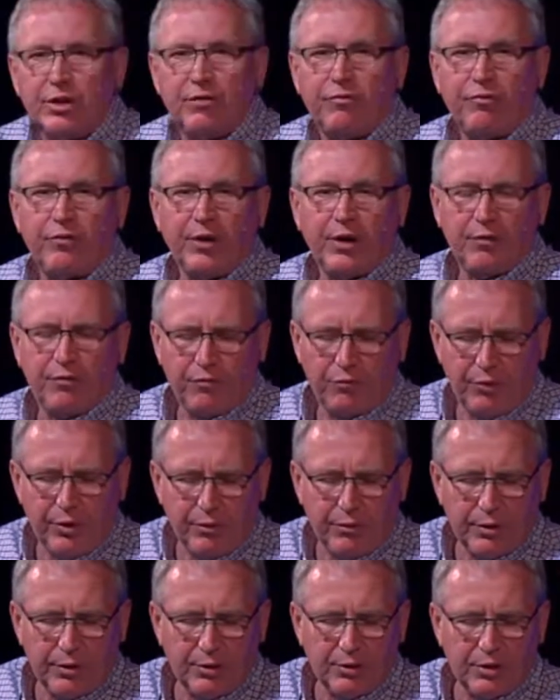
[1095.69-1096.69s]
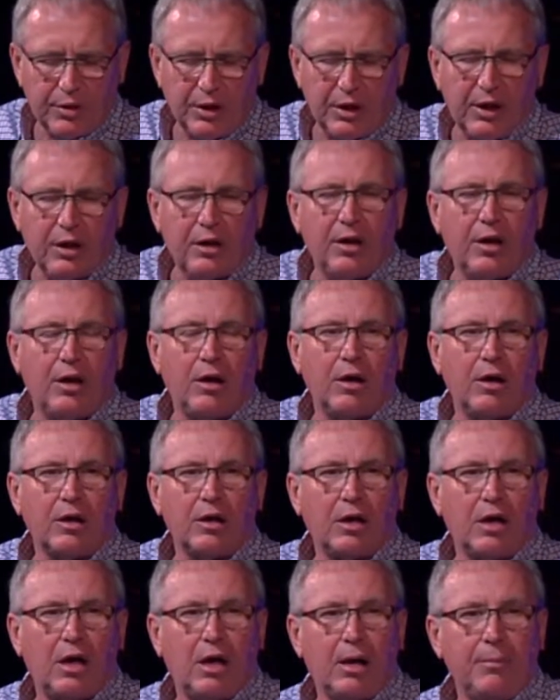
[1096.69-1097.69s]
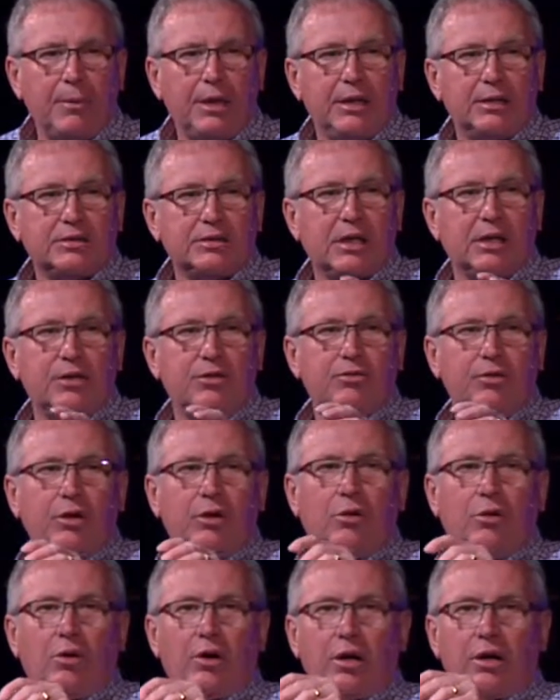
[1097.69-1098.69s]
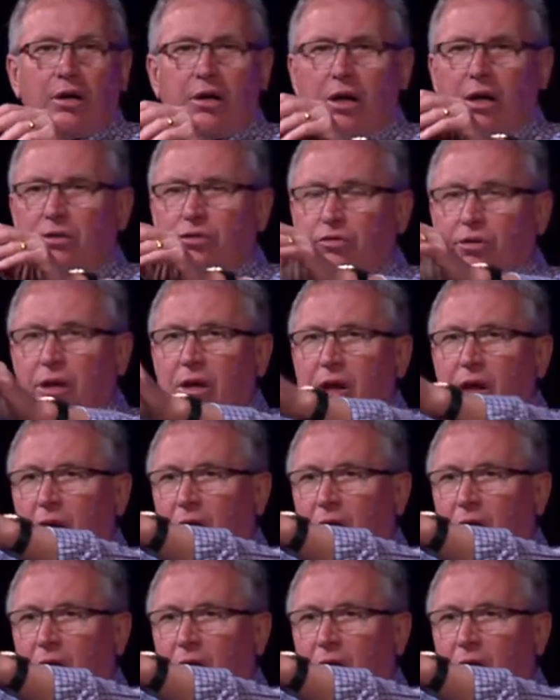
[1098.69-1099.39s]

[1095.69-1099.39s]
If we were in a communist country or a country